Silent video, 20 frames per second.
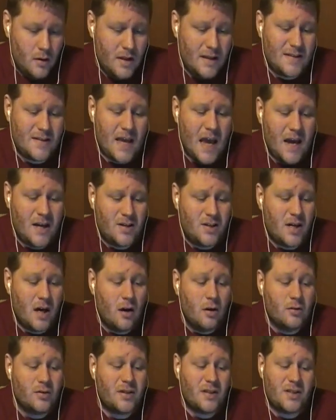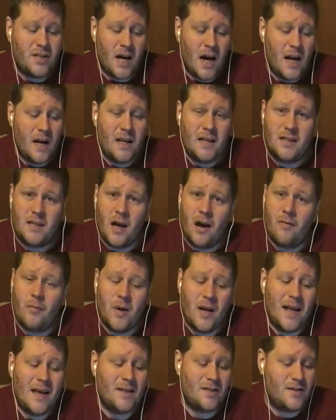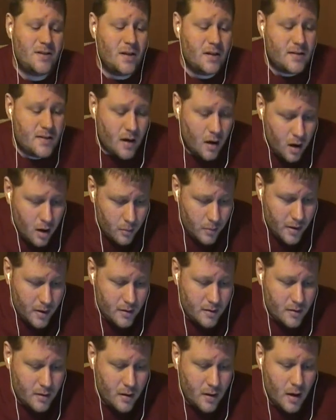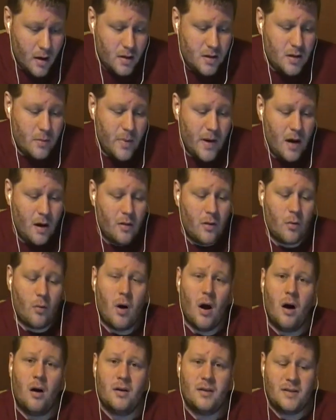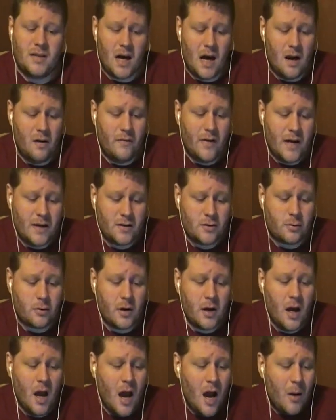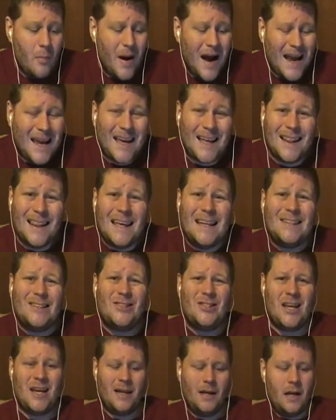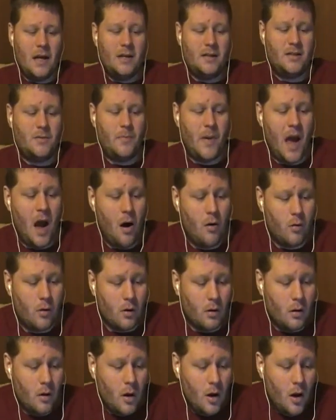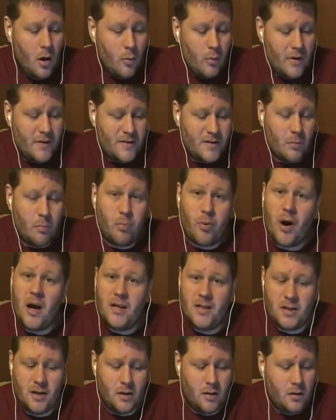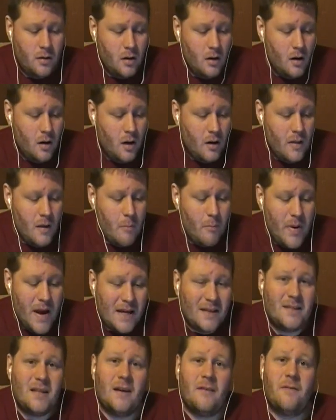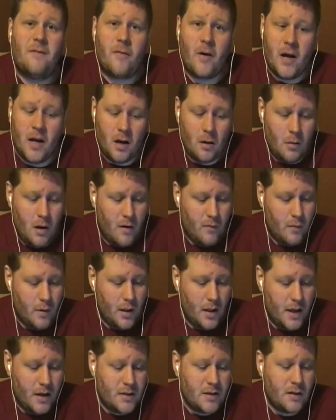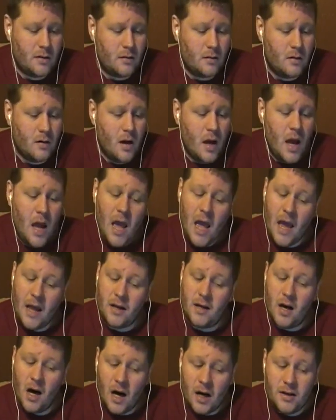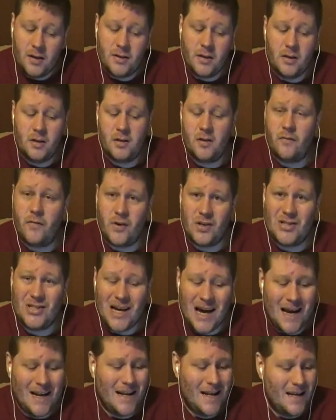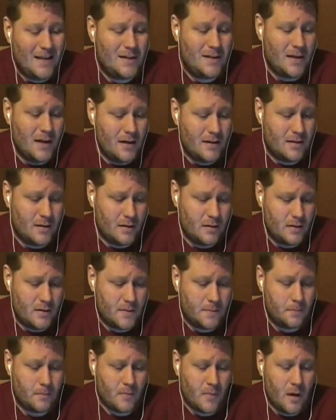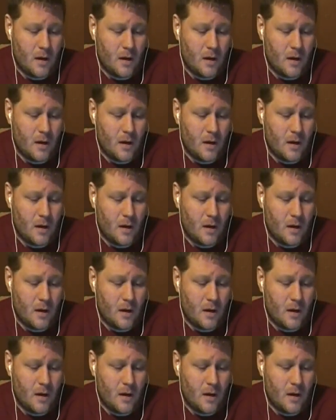This case shows the Chinese government is determined to be on the wrong side of history by clinching its power with suppression, the basic freedom of religion and conscience for Chinese citizens.